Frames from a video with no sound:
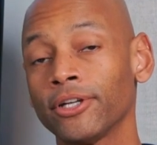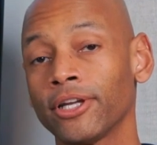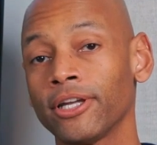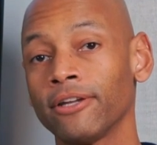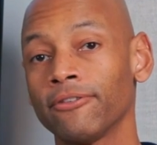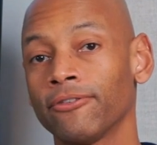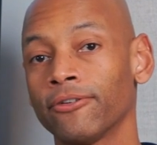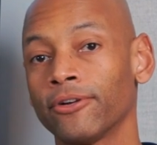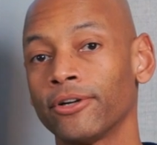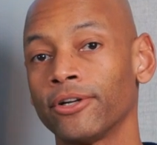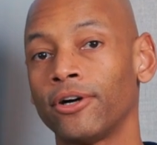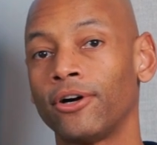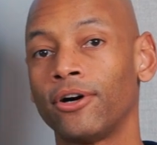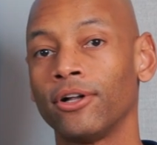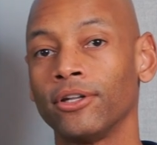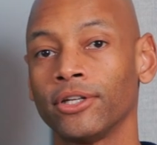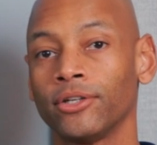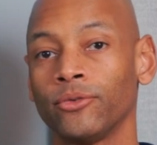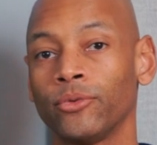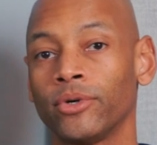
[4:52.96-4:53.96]
looking for an
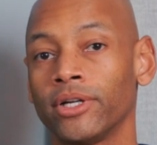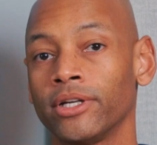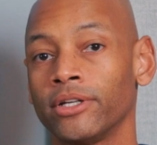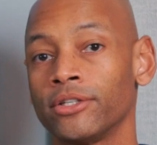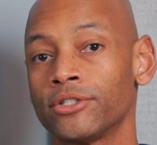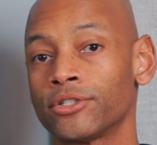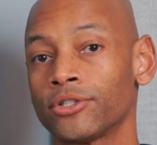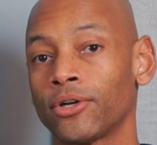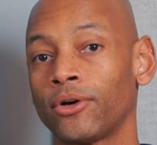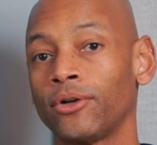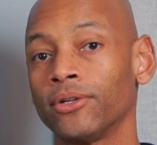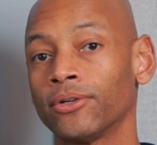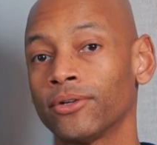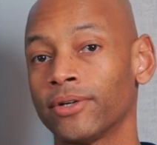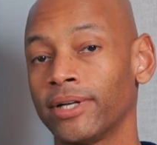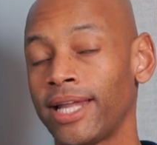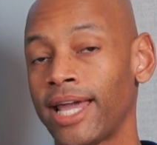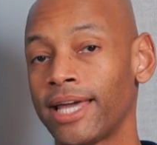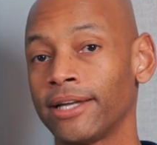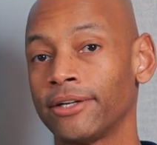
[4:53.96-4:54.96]
all-in-one
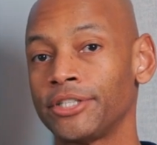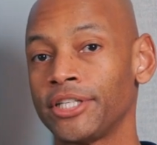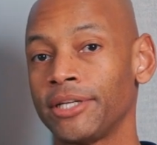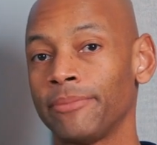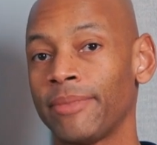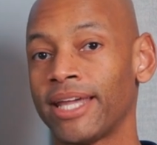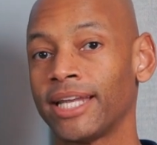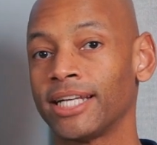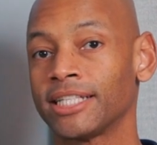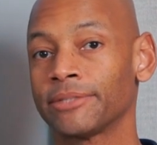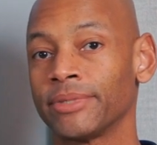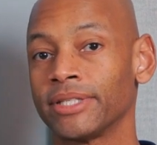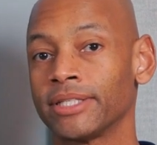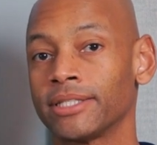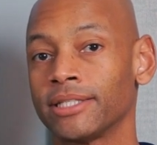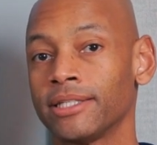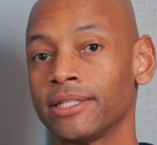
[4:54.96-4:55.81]
solar and energy management